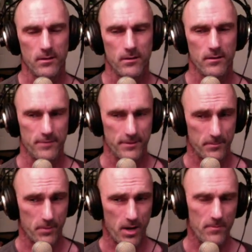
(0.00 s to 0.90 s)
That the
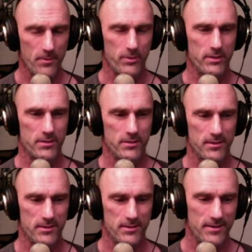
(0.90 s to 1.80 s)
problem
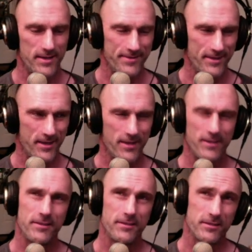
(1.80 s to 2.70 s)
the
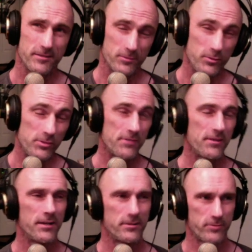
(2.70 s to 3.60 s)
solution that I
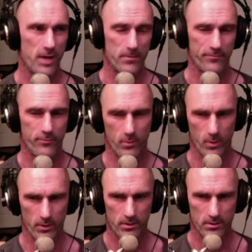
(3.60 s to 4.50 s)
described before, where
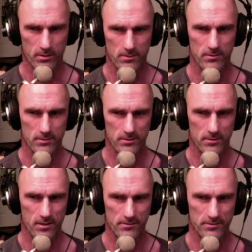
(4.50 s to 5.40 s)
we're
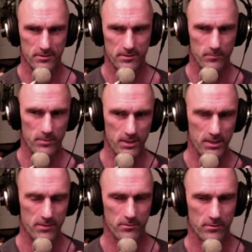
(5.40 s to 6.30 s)
constantly
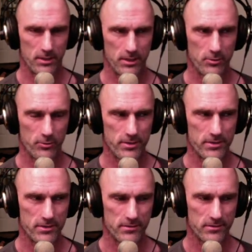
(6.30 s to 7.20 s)
either
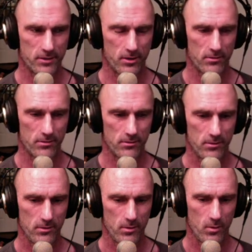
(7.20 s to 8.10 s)
increasing the start
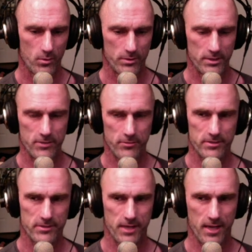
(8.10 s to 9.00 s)
or
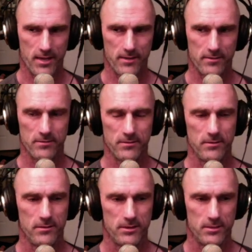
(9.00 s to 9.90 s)
decreasing the end
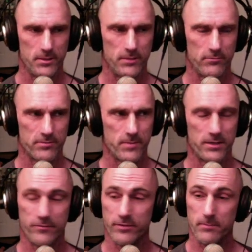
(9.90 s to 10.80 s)
to be
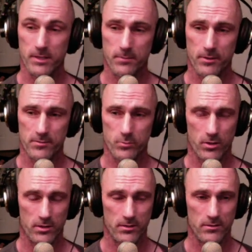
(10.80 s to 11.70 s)
respectively mid plus
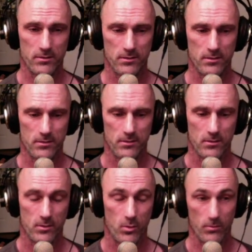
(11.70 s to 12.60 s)
1
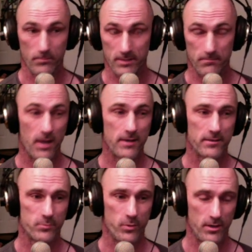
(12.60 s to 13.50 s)
or mid minus
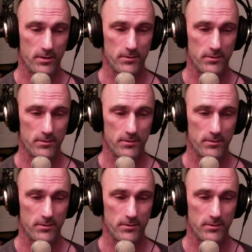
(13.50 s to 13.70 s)
1,